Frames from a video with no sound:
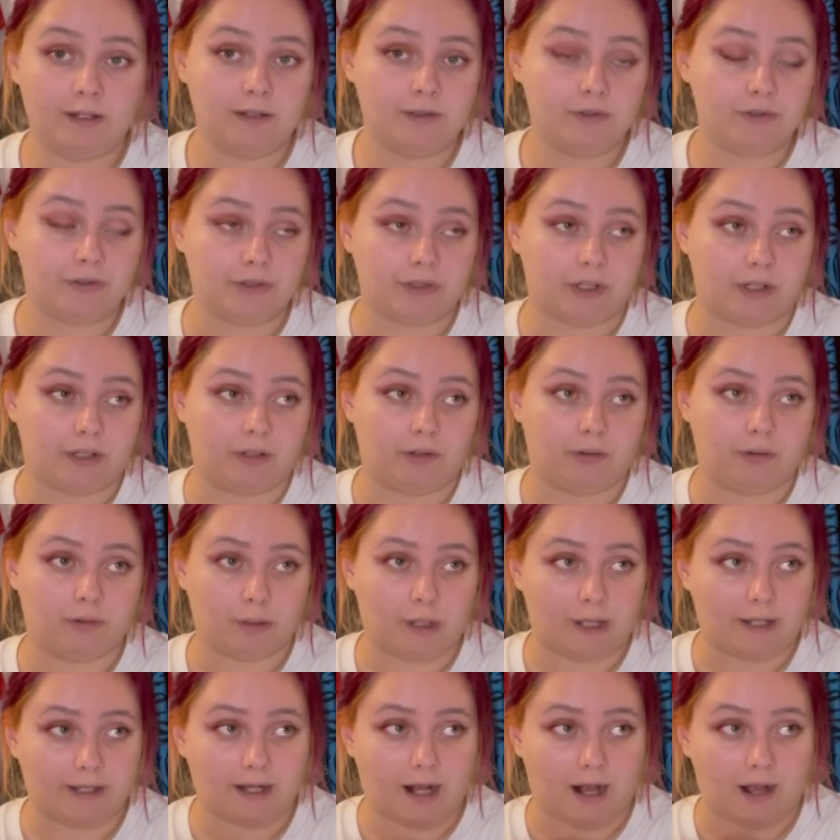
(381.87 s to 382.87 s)
So
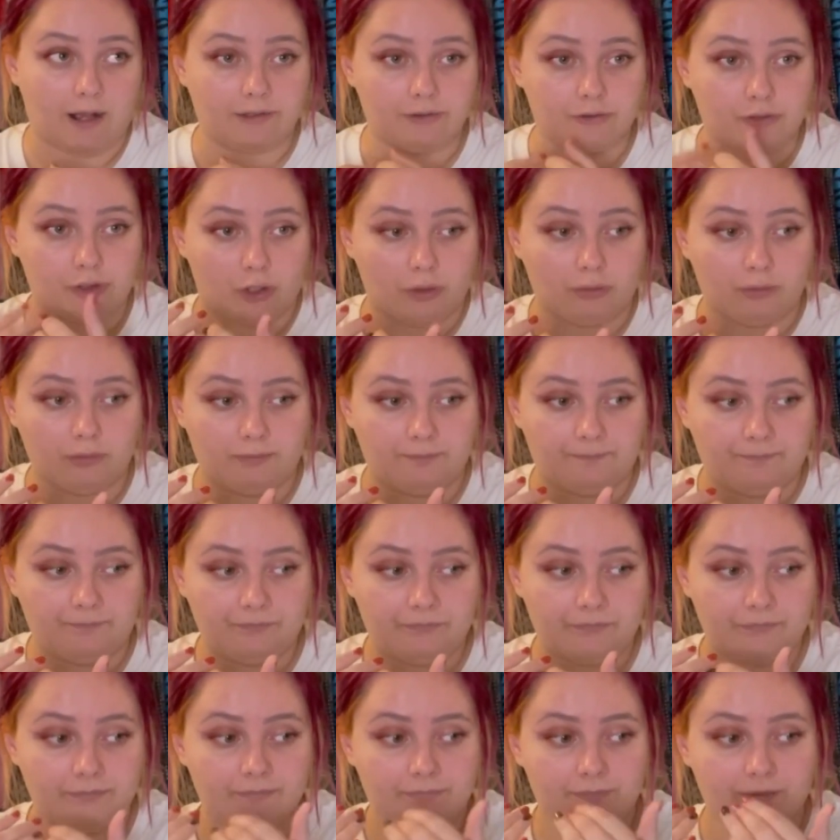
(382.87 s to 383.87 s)
like, I don't
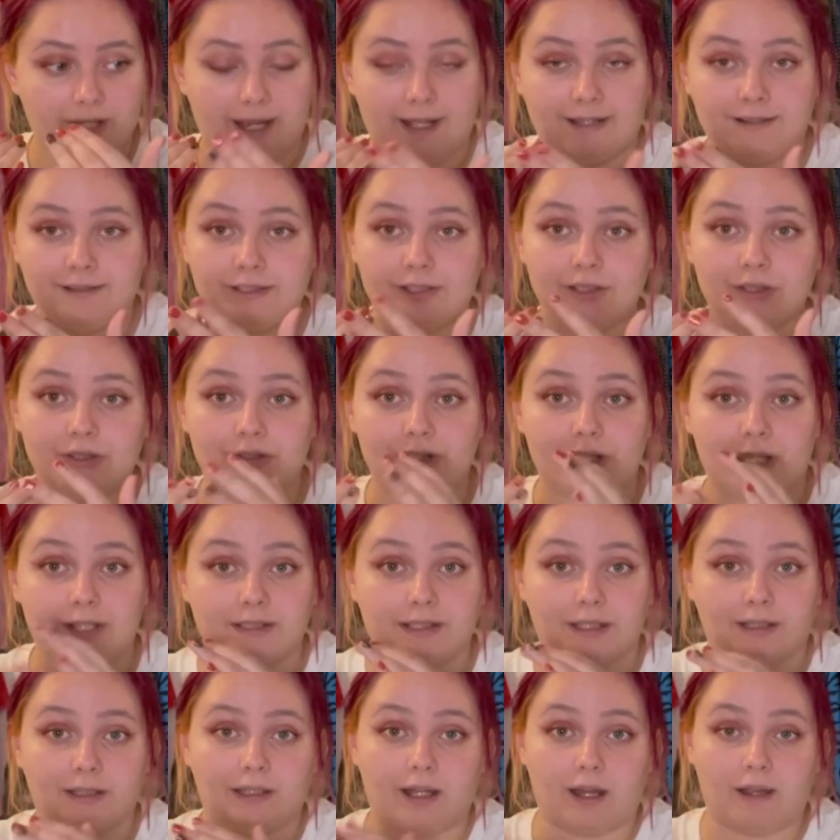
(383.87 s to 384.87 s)
tend to use it as
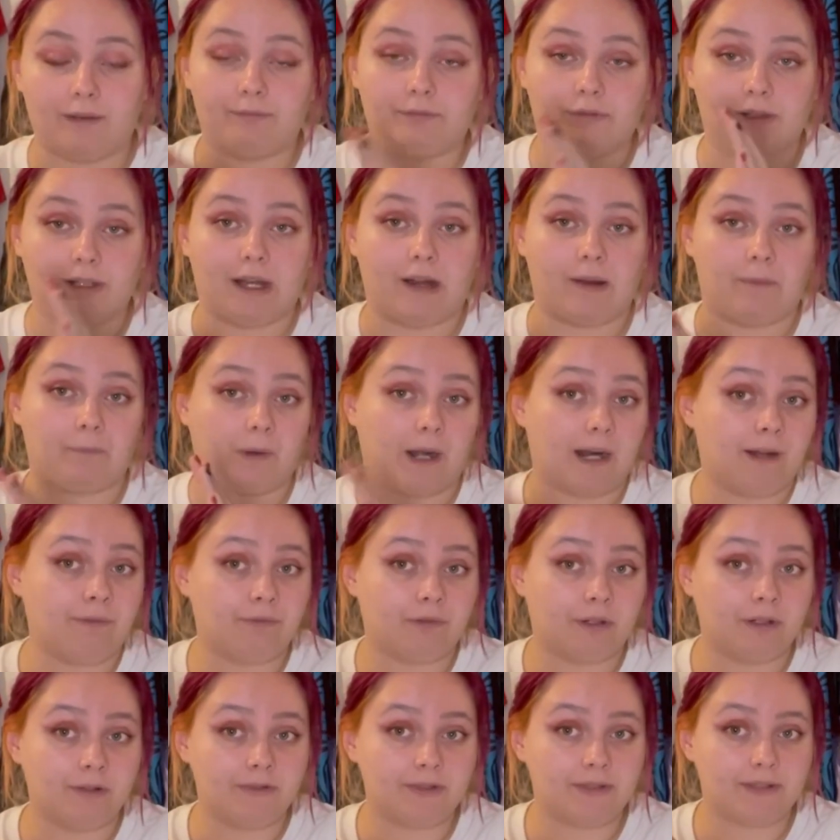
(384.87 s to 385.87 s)
a line for line
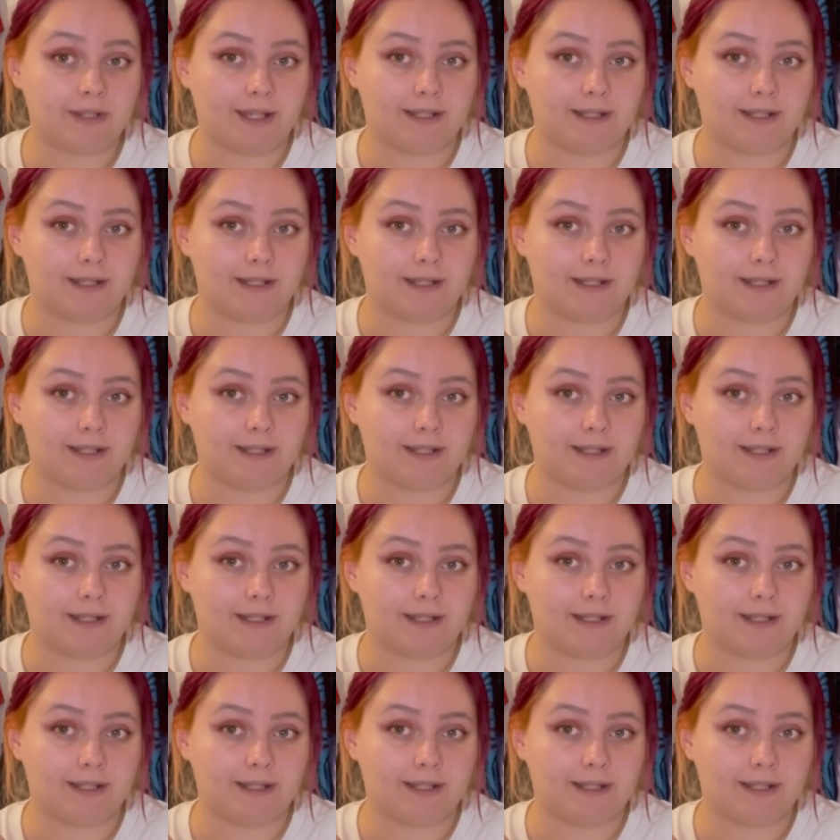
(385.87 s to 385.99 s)
reference.